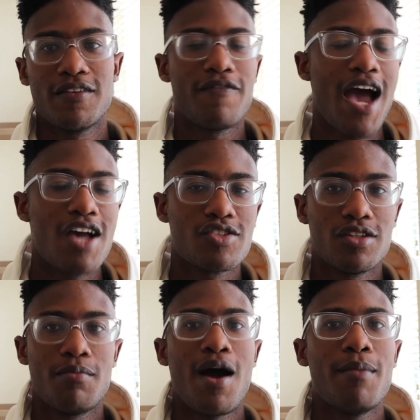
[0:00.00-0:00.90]
to
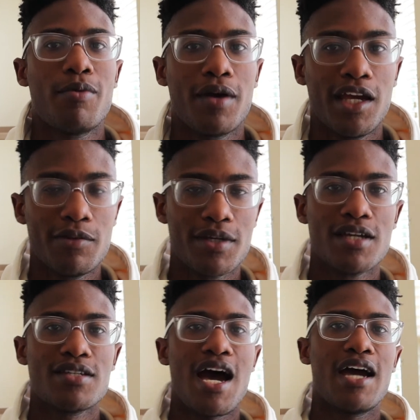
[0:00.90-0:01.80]
fashion in my brand
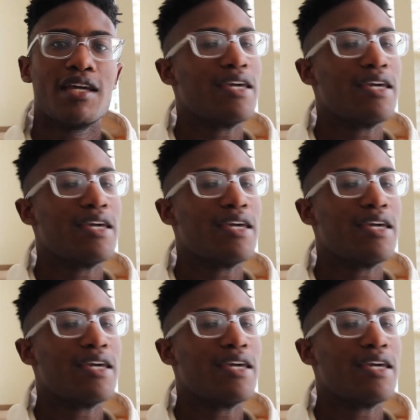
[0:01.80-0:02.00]
because I